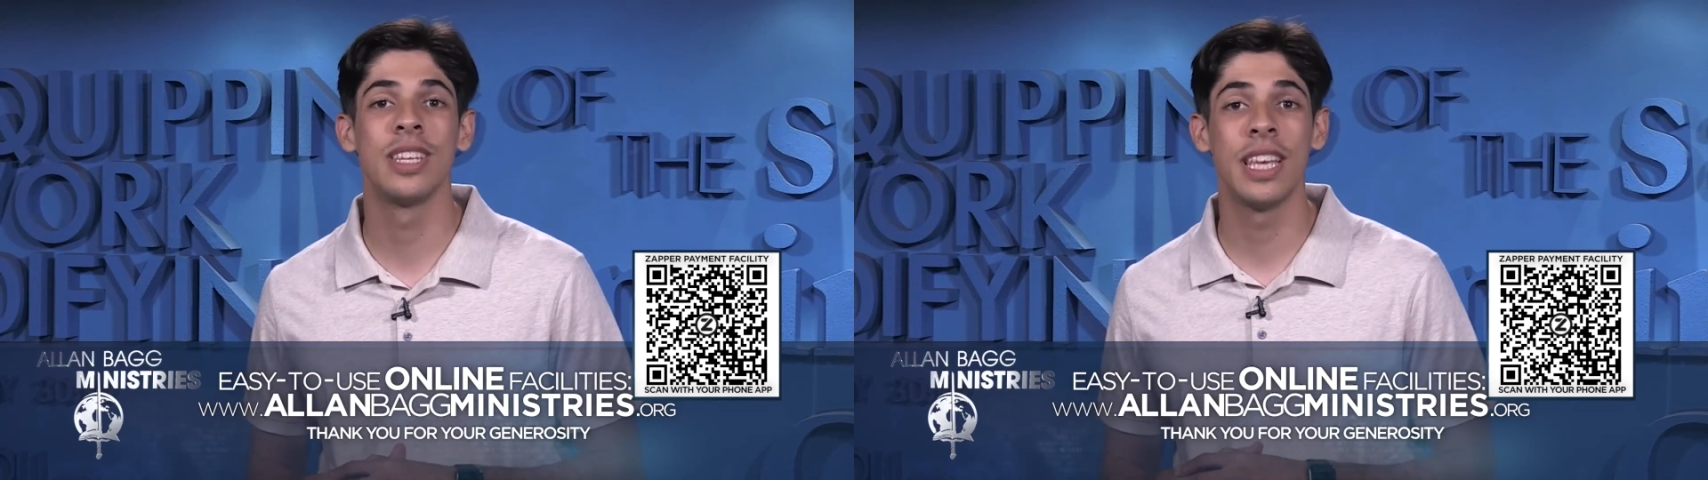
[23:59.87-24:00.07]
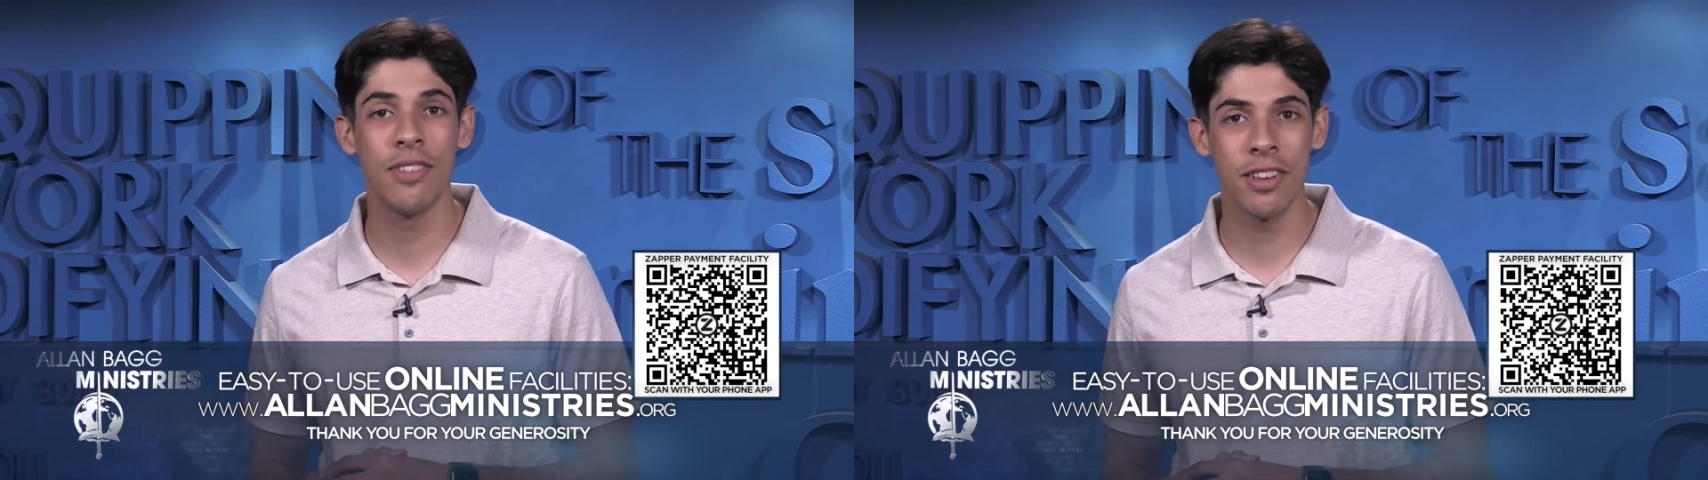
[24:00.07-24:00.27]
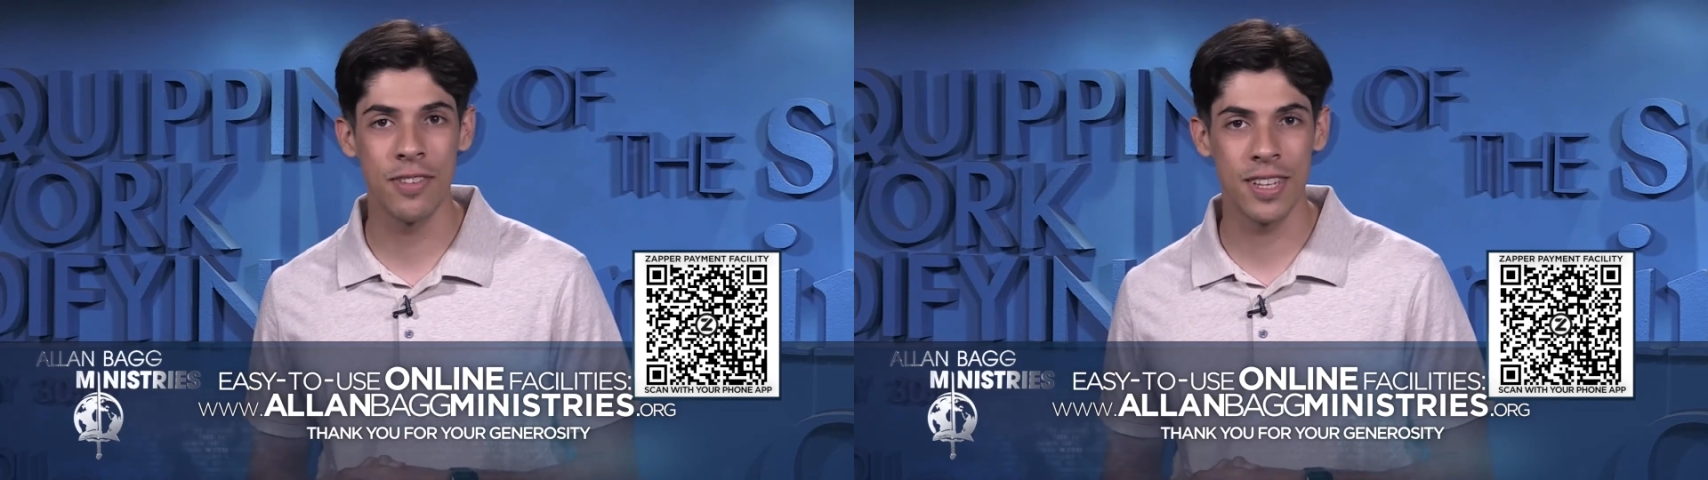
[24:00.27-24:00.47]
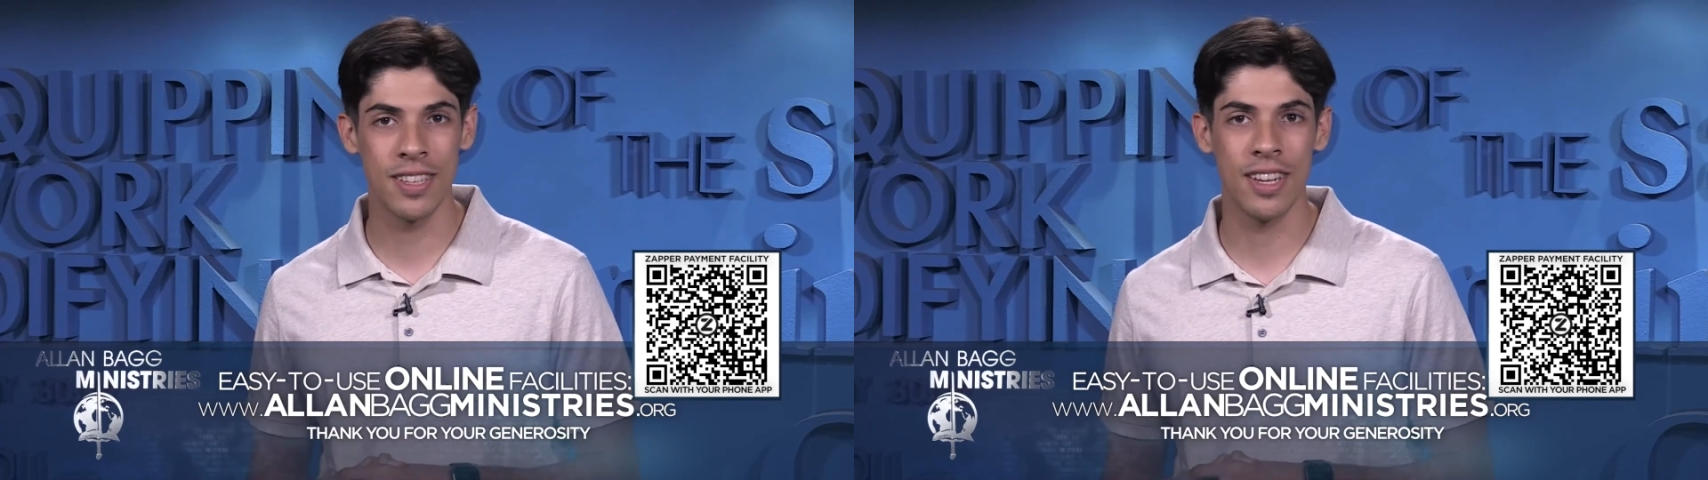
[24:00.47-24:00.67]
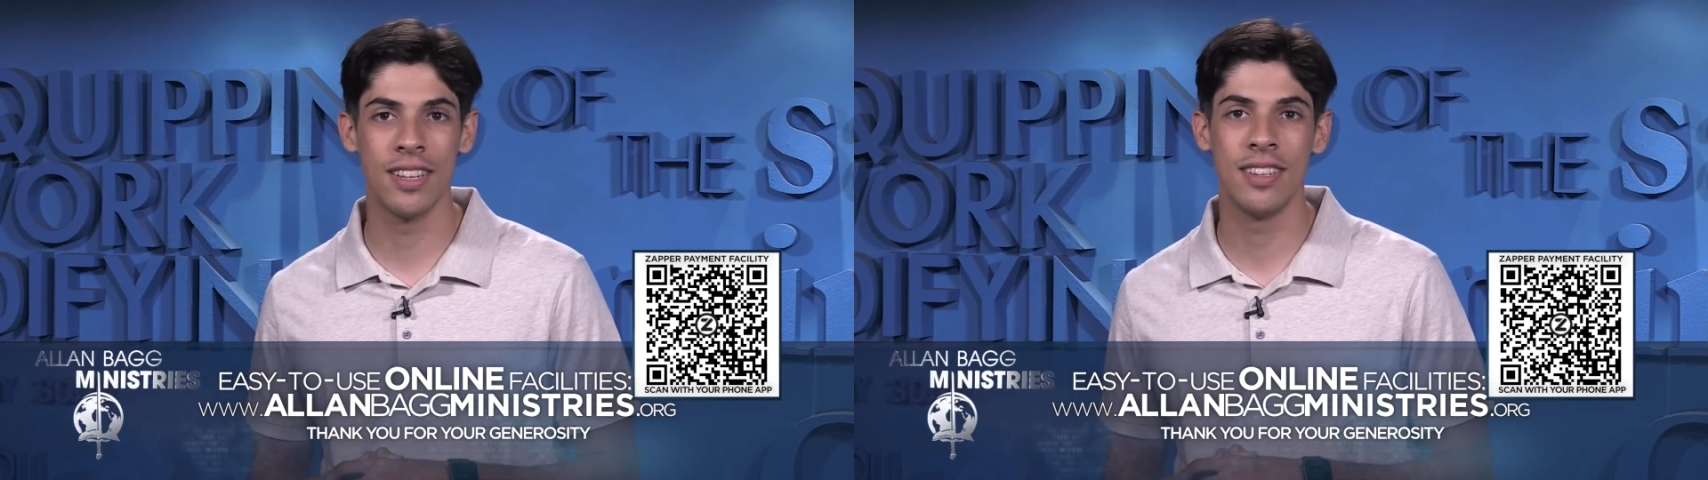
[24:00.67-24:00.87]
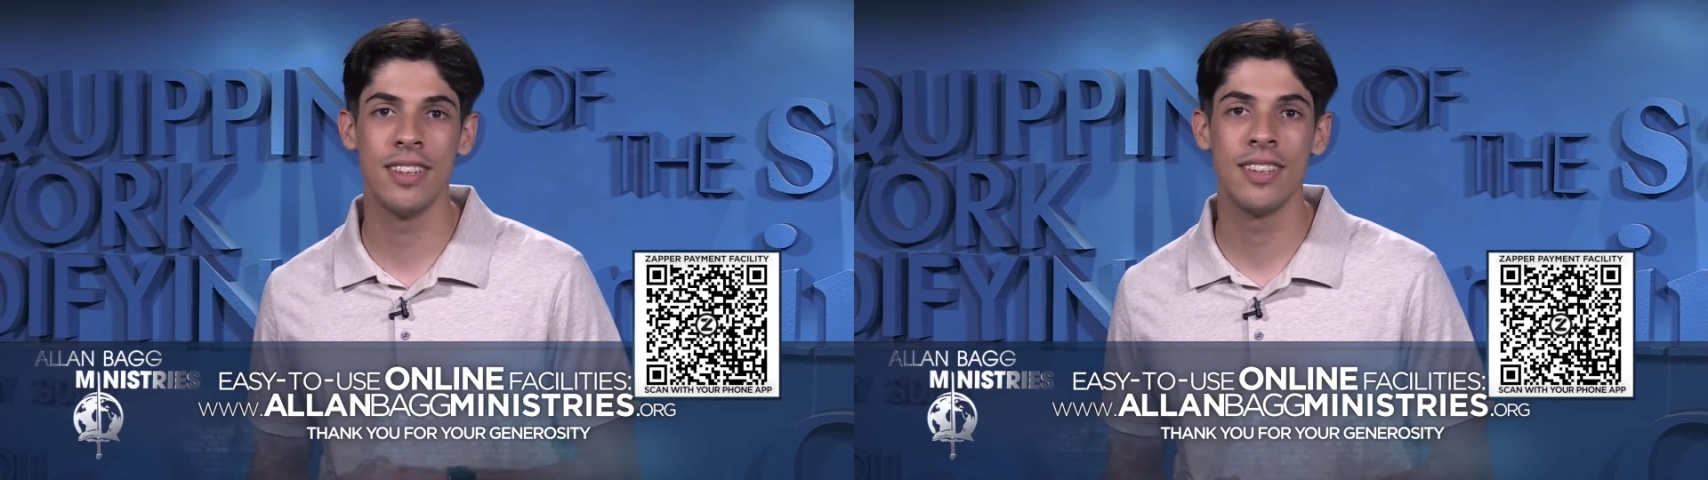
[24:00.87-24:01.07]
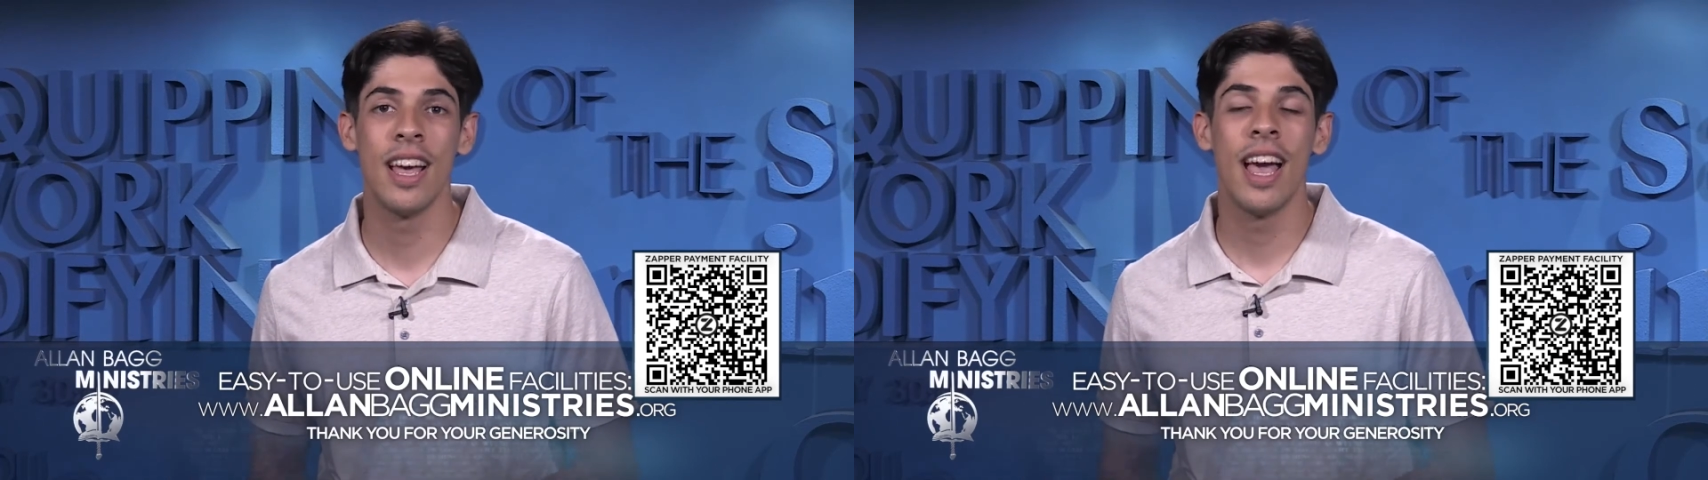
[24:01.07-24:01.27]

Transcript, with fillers: giving facilities